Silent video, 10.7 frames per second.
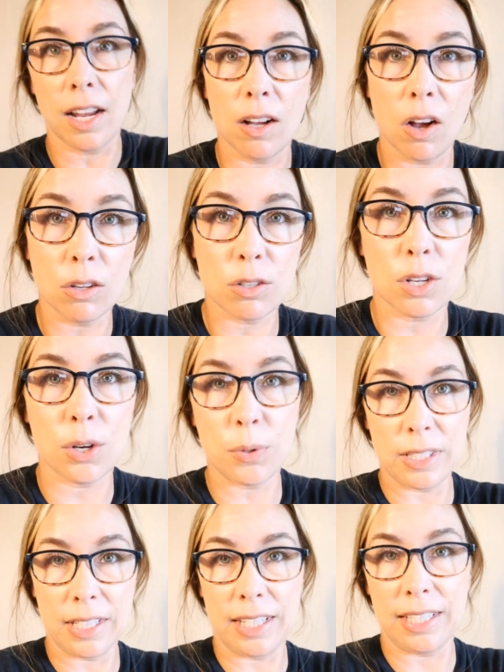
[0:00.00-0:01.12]
I also
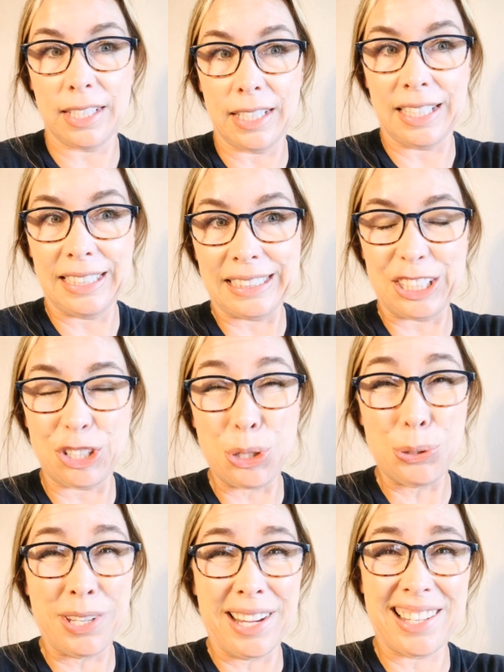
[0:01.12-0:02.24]
did get
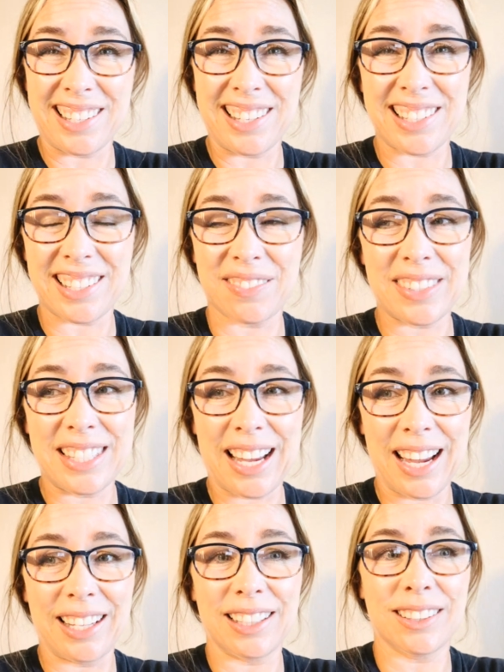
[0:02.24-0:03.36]
two cases of
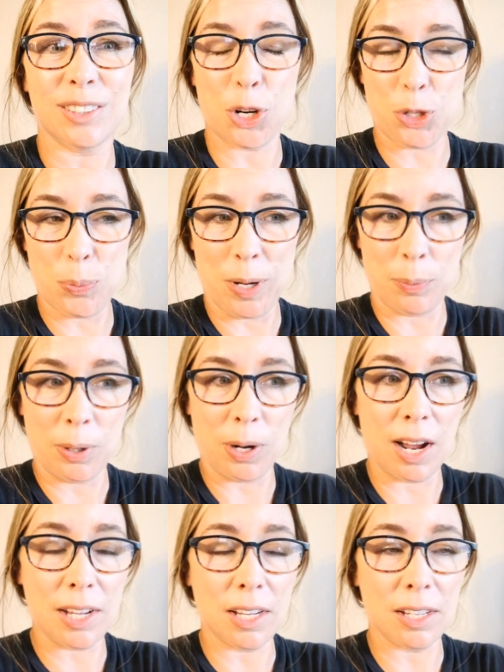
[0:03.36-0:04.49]
diet Dr. Pepper.
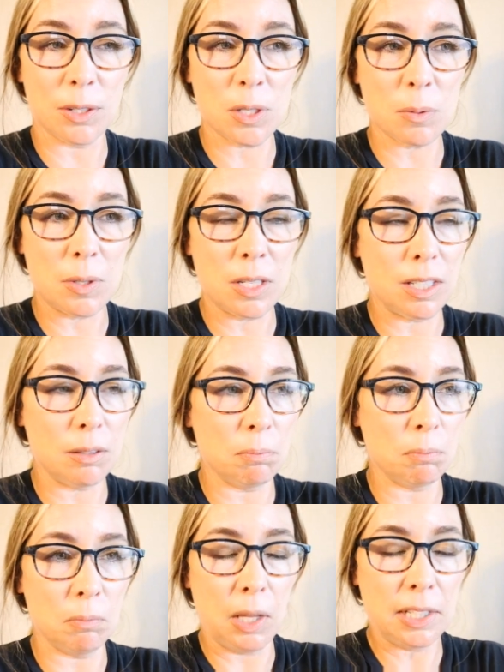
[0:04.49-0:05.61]
I used to be
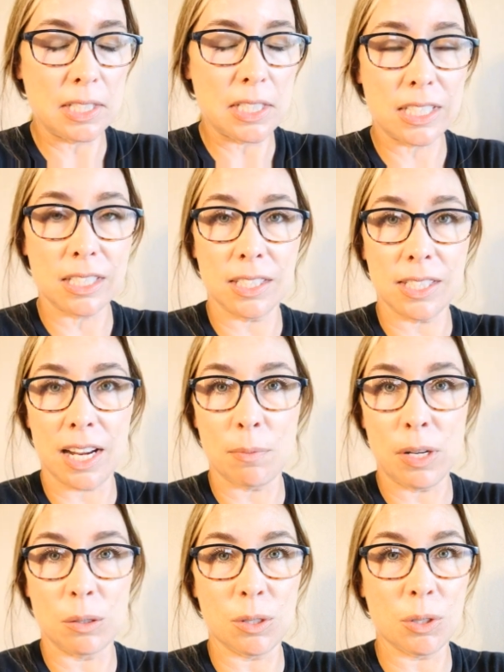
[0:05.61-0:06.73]
like addicted to diet
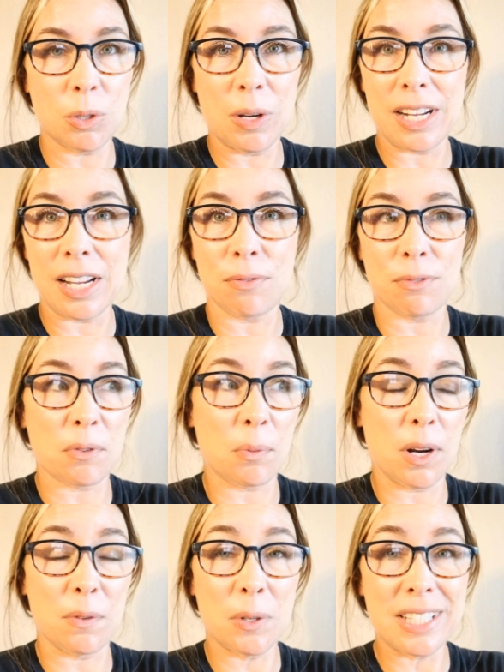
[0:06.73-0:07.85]
Mountain Dew and I, for
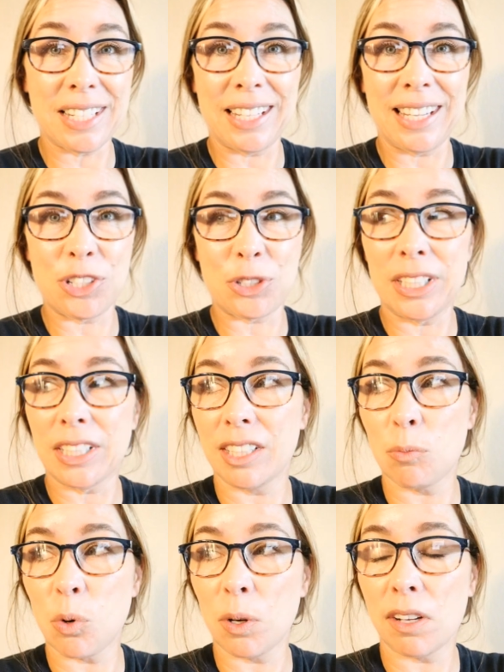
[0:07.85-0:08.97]
whatever reason, I can't drink it
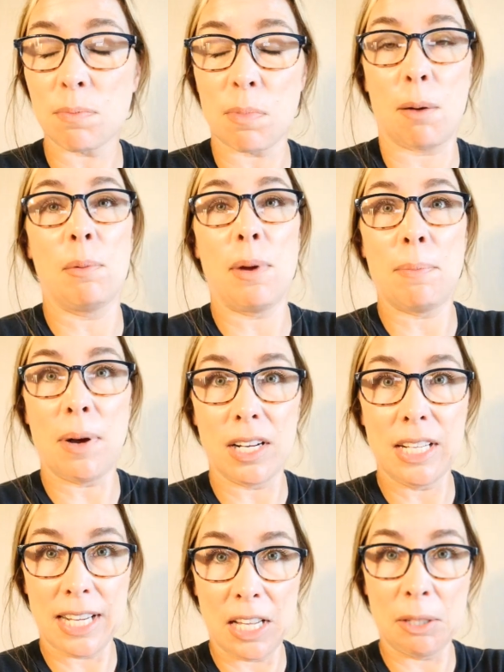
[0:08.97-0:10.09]
anymore. It's probably my
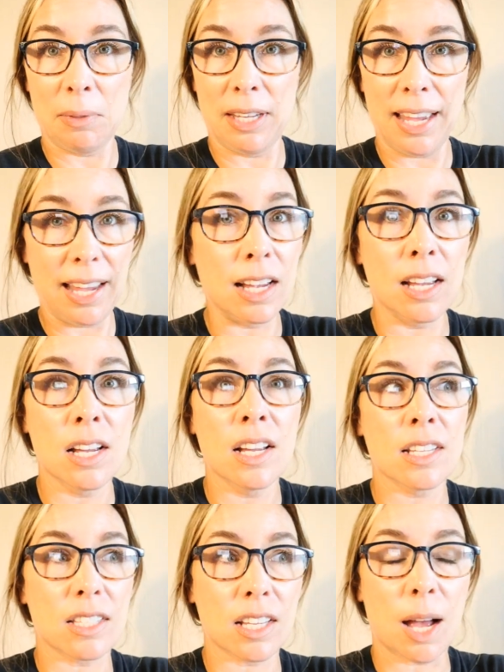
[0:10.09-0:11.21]
body telling me, hey,
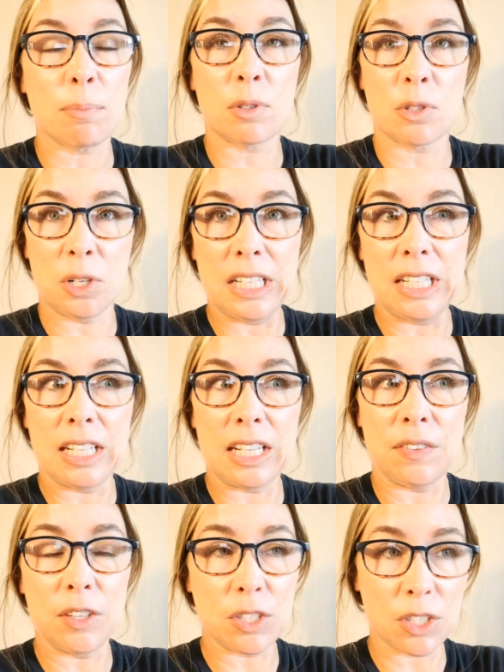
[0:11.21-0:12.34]
stop
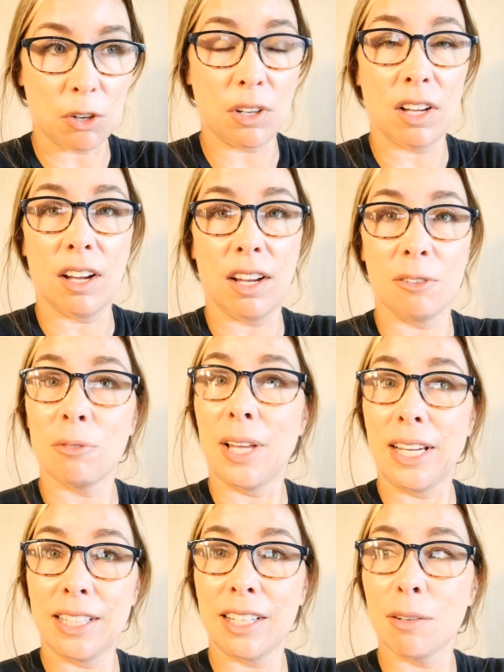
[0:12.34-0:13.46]
drinking this soda. I don't
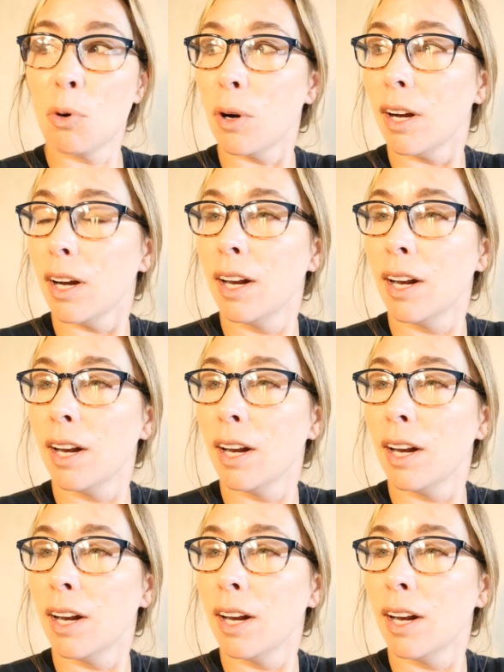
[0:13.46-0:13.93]
like it anymore.